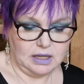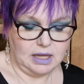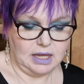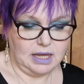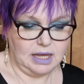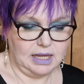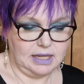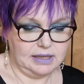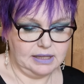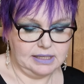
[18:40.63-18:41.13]

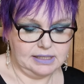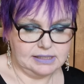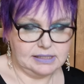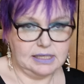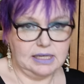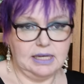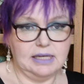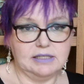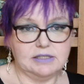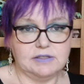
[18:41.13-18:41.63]
And this
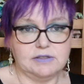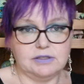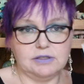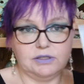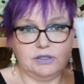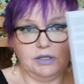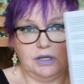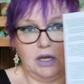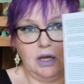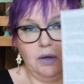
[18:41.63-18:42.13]
is
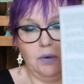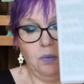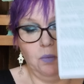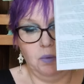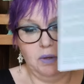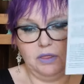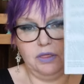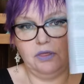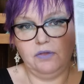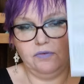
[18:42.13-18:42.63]
to go
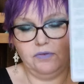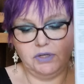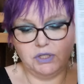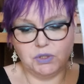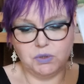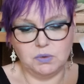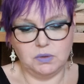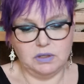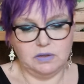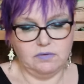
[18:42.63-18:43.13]
with the
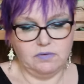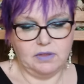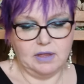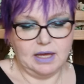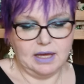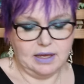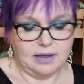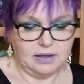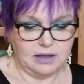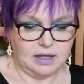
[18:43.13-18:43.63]
ritual of
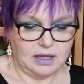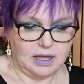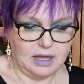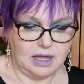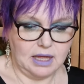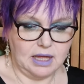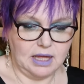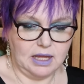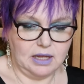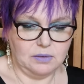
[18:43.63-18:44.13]
that.
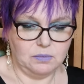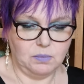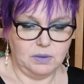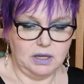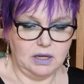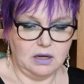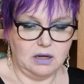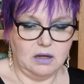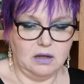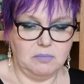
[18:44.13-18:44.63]
And
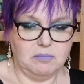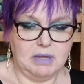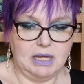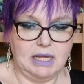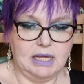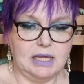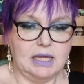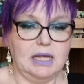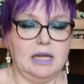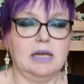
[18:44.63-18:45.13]
we are
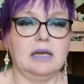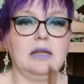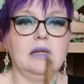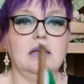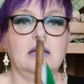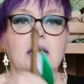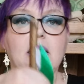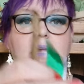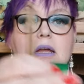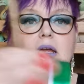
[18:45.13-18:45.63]
making
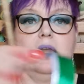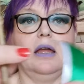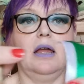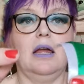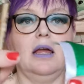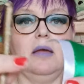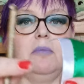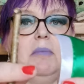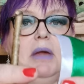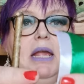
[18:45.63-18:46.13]

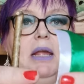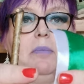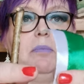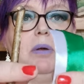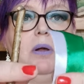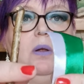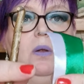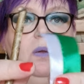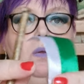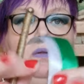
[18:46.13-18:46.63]
a
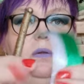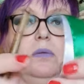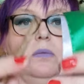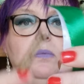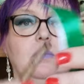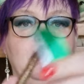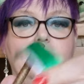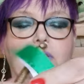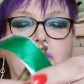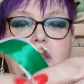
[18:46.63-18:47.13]
maypole
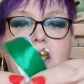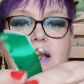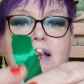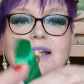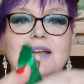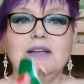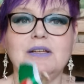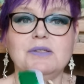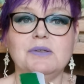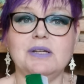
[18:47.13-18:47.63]
with that.
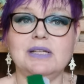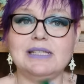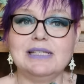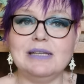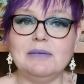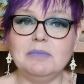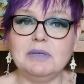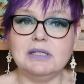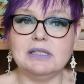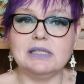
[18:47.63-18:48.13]
So it's
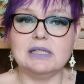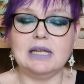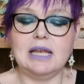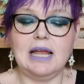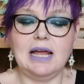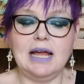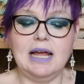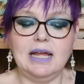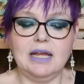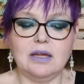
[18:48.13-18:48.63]
similar to
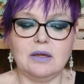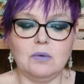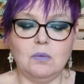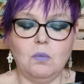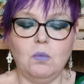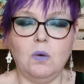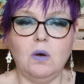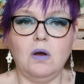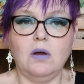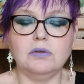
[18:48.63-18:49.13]
like
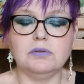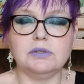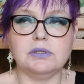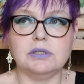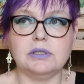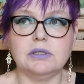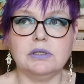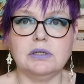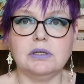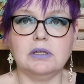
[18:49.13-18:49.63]

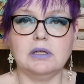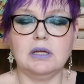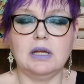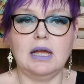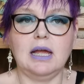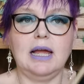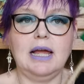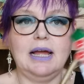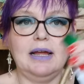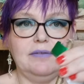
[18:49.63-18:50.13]
what
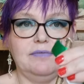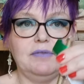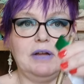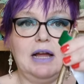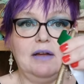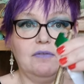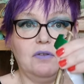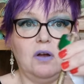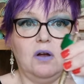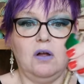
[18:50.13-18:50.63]

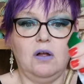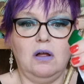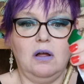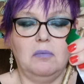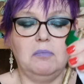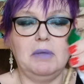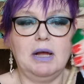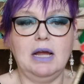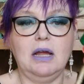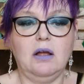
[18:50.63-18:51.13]
I've got
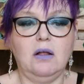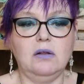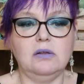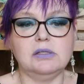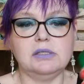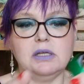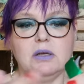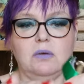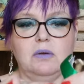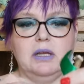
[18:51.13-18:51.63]
on my
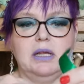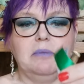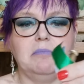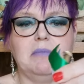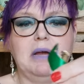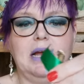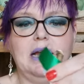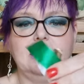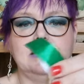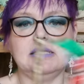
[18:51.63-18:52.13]
altar, only
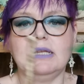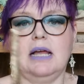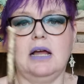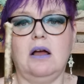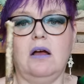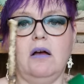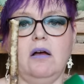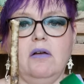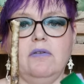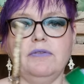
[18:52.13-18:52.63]
mine's like
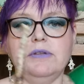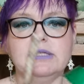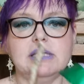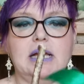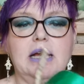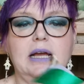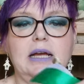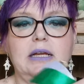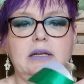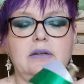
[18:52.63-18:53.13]
half
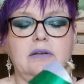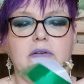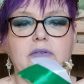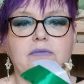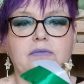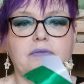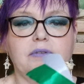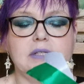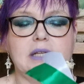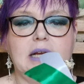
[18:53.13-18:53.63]
the
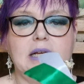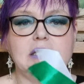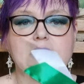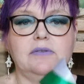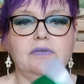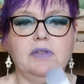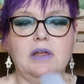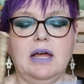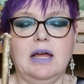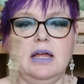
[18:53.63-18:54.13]
size
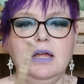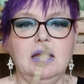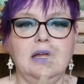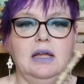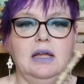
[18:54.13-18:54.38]
of that.